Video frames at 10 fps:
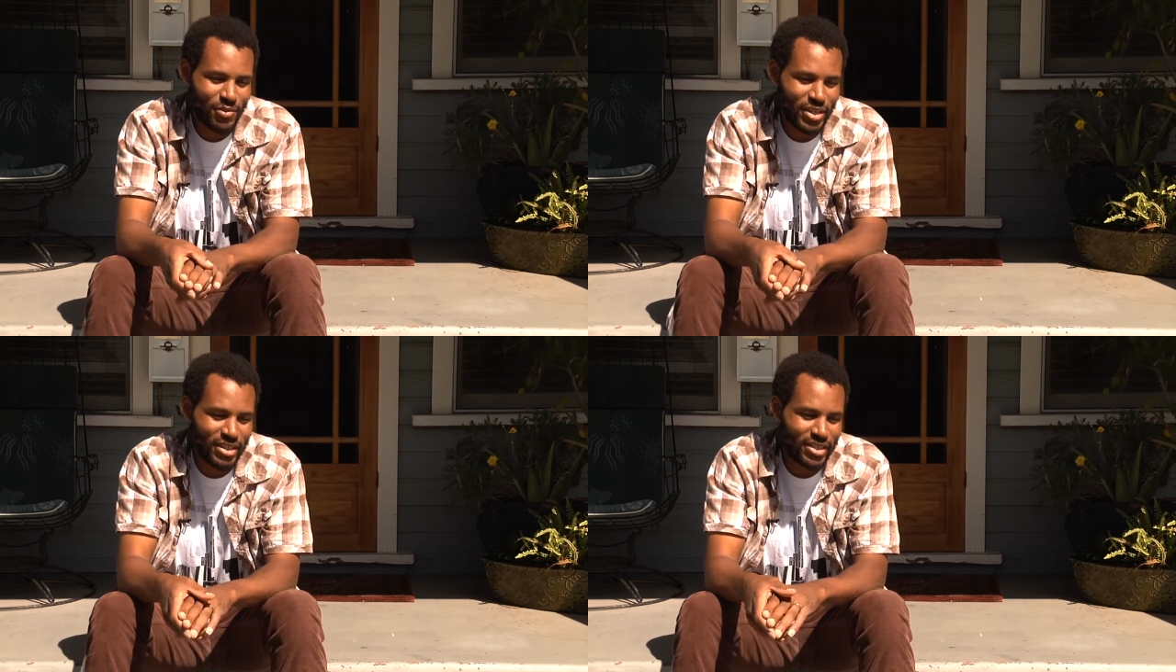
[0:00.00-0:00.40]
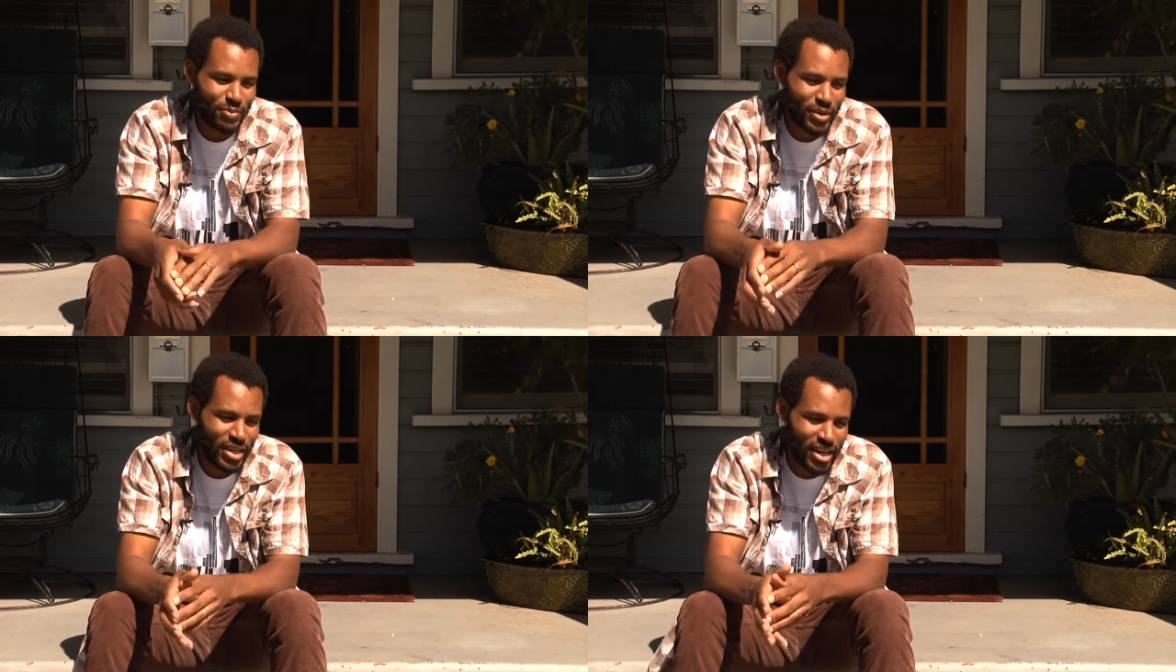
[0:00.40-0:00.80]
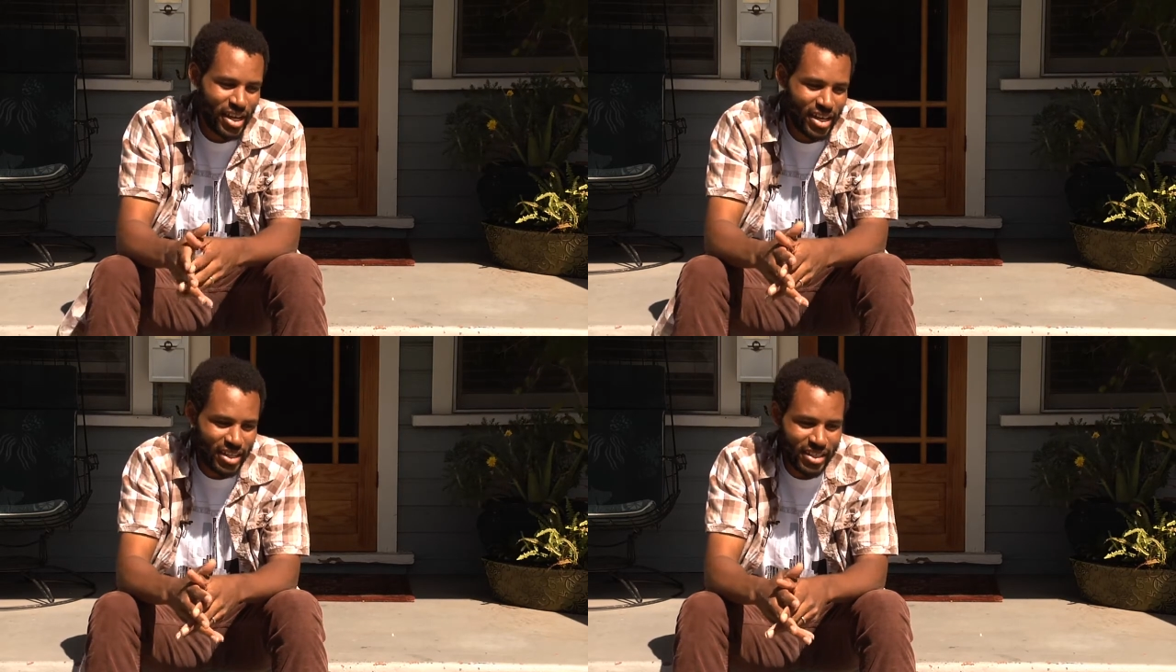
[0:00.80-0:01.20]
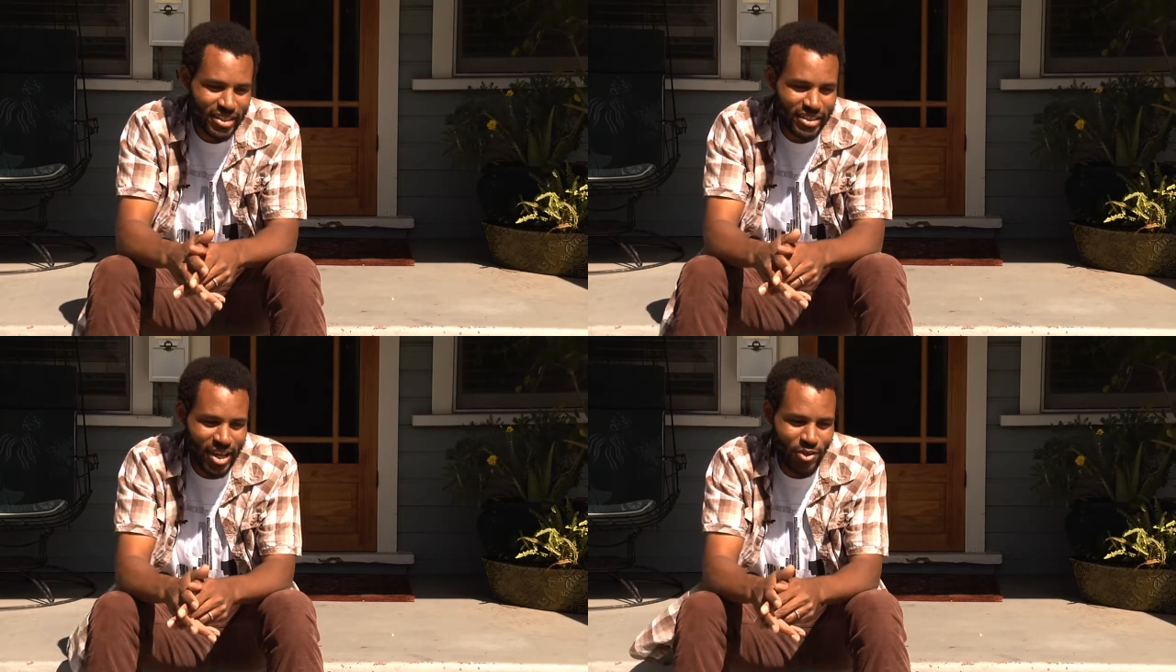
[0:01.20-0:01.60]
We, we, uh,
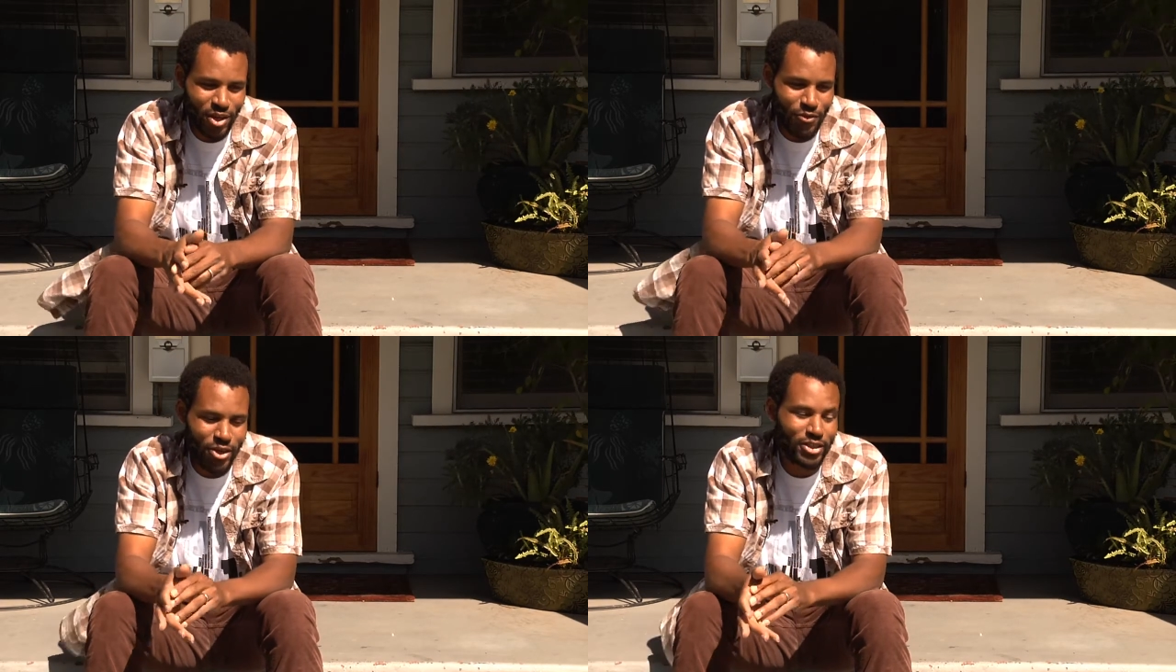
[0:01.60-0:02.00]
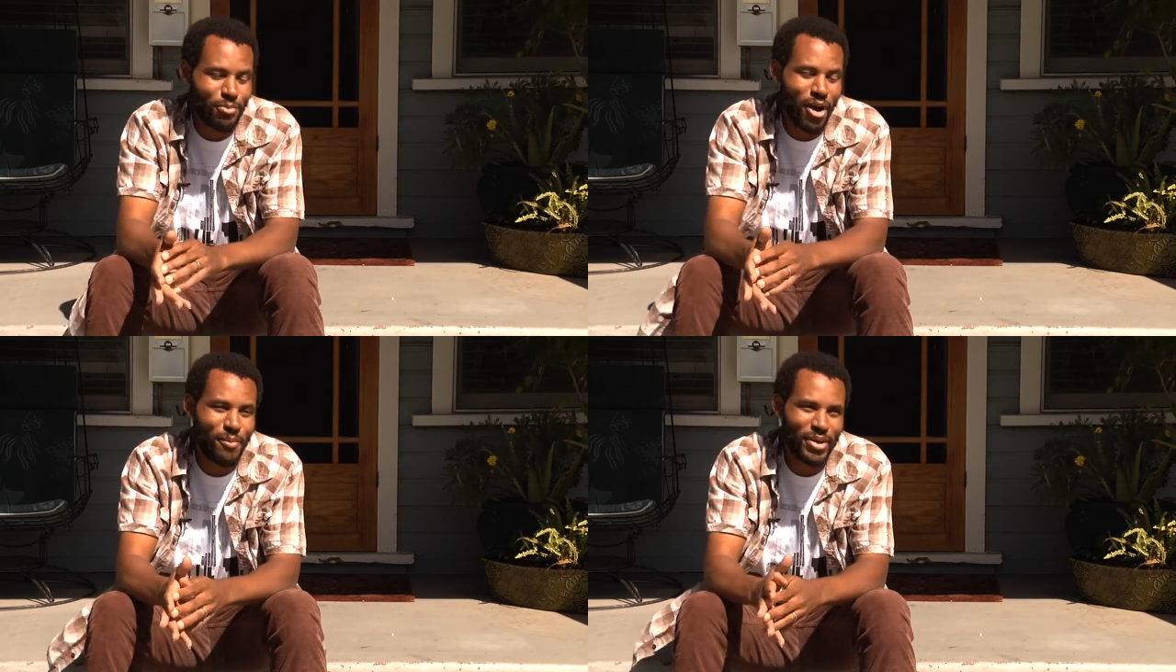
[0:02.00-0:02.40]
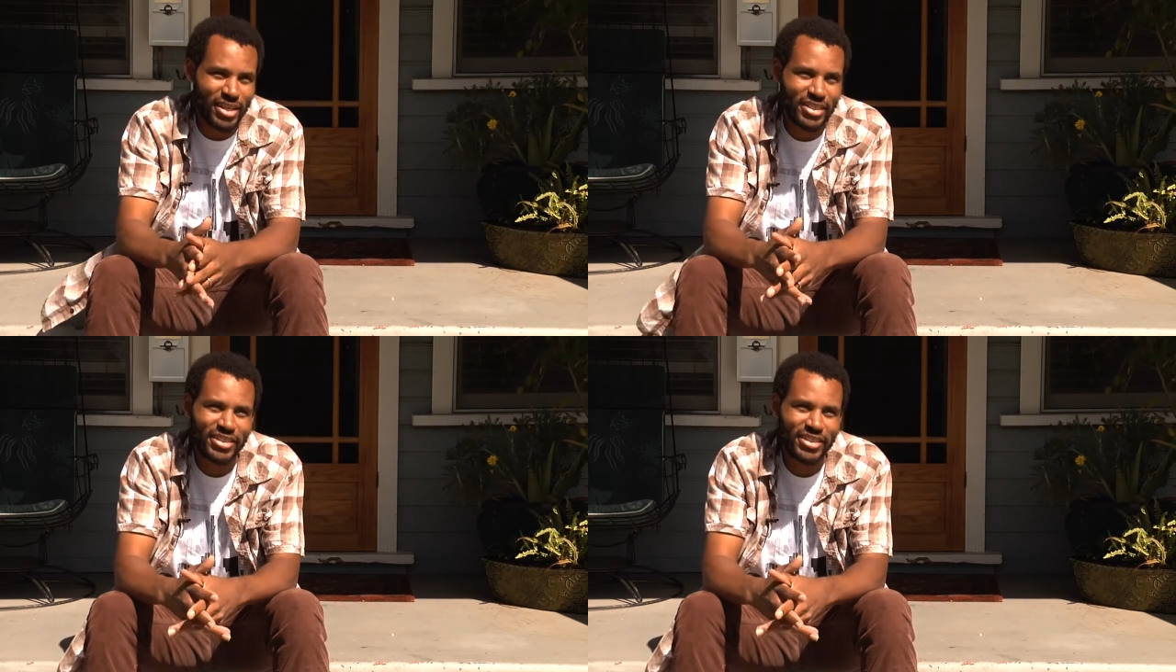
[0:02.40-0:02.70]
that was our first apartment,